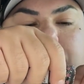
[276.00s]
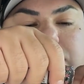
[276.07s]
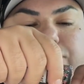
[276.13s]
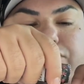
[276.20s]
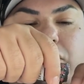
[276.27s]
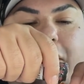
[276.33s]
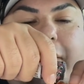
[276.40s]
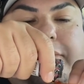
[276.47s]

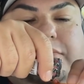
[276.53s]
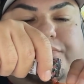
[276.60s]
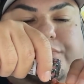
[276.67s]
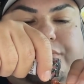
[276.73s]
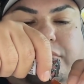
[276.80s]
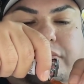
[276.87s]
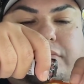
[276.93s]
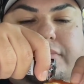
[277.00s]

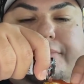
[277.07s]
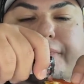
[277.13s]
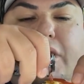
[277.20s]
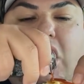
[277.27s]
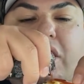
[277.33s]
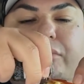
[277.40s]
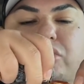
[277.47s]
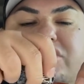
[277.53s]
Mm.
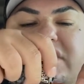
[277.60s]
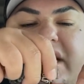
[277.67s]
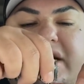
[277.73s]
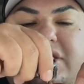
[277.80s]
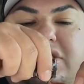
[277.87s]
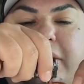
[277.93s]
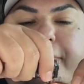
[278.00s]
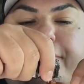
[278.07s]
Almost like a
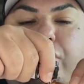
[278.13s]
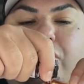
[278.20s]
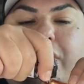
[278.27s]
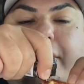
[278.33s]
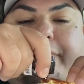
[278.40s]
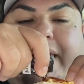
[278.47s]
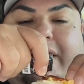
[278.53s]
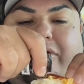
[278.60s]
tempura
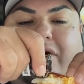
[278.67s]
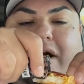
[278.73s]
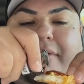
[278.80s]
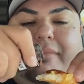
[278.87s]
batter, huh,